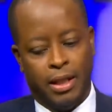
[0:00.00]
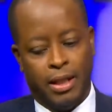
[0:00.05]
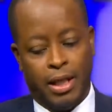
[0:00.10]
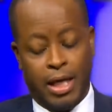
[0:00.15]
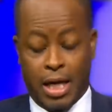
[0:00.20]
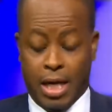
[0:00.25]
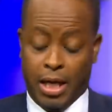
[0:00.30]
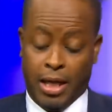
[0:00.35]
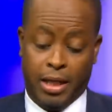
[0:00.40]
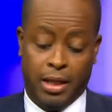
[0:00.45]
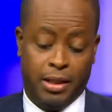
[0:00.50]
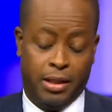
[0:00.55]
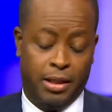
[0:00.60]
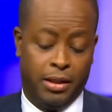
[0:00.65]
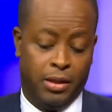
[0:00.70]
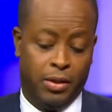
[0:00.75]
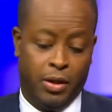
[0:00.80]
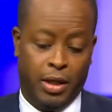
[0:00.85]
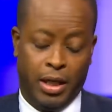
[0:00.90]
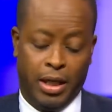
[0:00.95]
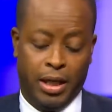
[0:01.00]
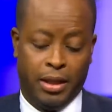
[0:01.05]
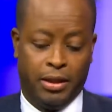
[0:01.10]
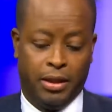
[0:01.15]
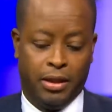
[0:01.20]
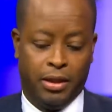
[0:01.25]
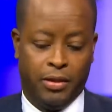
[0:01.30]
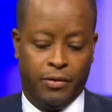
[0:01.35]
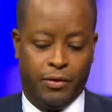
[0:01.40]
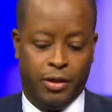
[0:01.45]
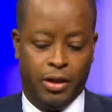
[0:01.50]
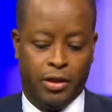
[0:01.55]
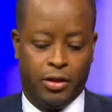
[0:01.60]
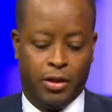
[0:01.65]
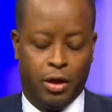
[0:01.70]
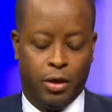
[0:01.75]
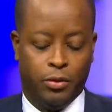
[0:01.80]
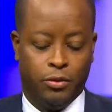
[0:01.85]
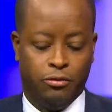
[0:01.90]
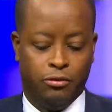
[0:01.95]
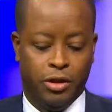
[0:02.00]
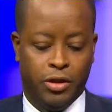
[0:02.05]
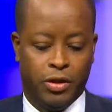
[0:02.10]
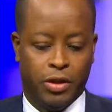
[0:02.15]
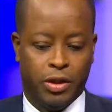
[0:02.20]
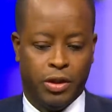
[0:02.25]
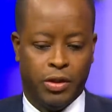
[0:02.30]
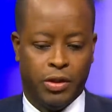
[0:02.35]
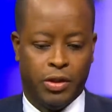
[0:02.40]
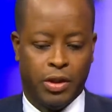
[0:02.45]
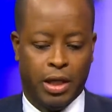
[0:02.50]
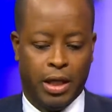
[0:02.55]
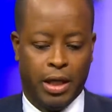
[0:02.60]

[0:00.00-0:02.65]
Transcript: You know, and I think there are very sound reasons.